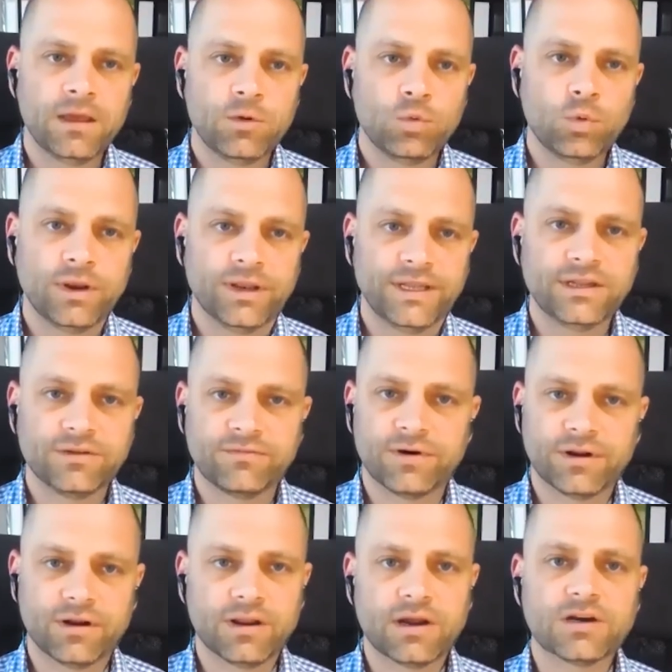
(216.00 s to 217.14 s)
we'll need a
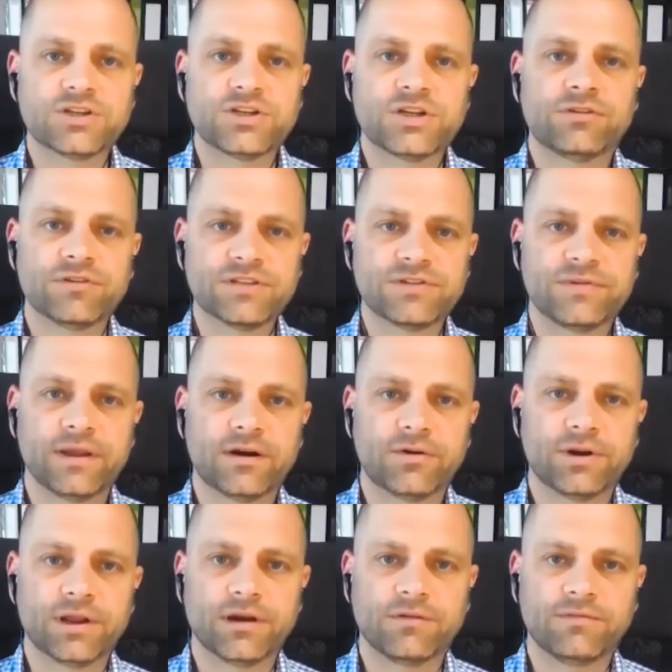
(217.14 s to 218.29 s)
very large heat transfer
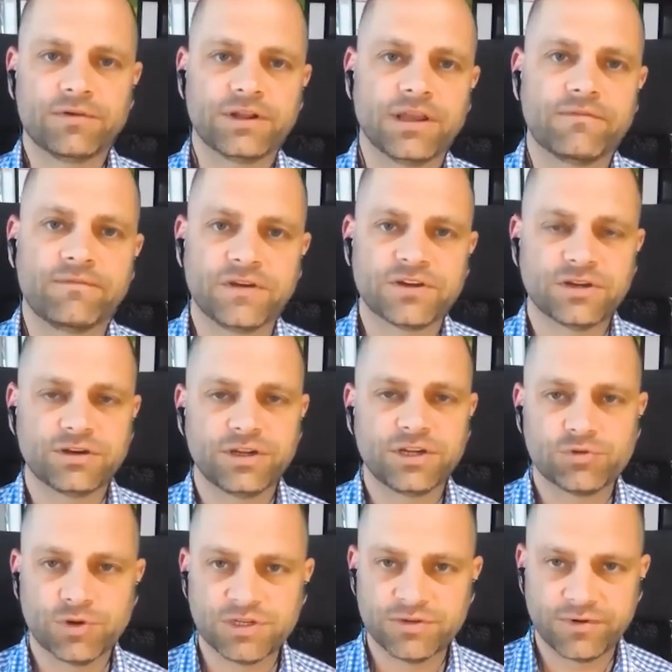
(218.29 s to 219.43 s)
area for the efficient heat
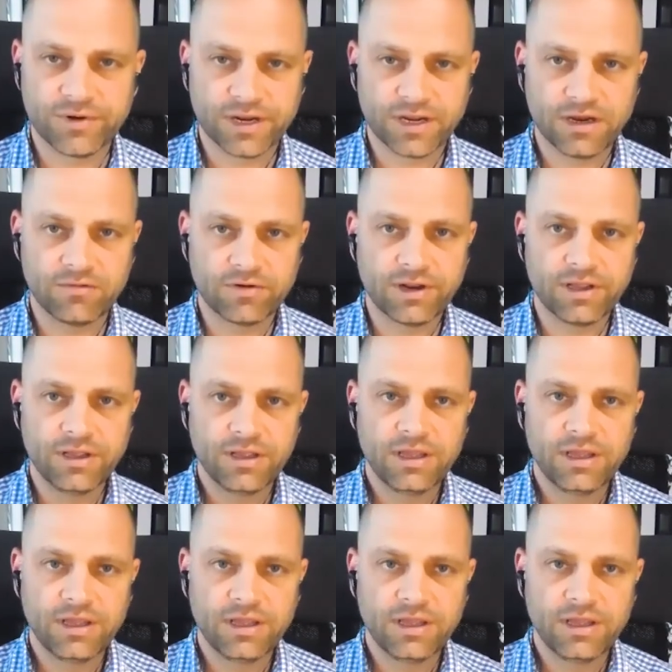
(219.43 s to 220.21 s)
transfer recovery.